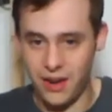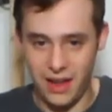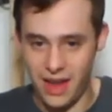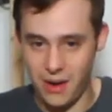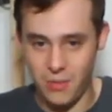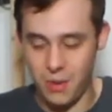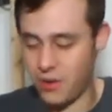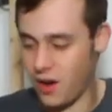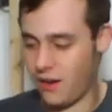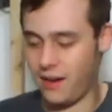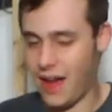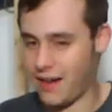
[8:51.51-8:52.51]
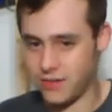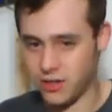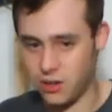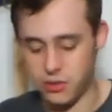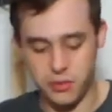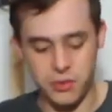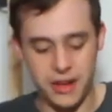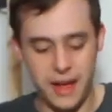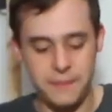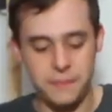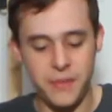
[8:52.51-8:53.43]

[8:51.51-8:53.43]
I can't remember. I'd have to go through it again.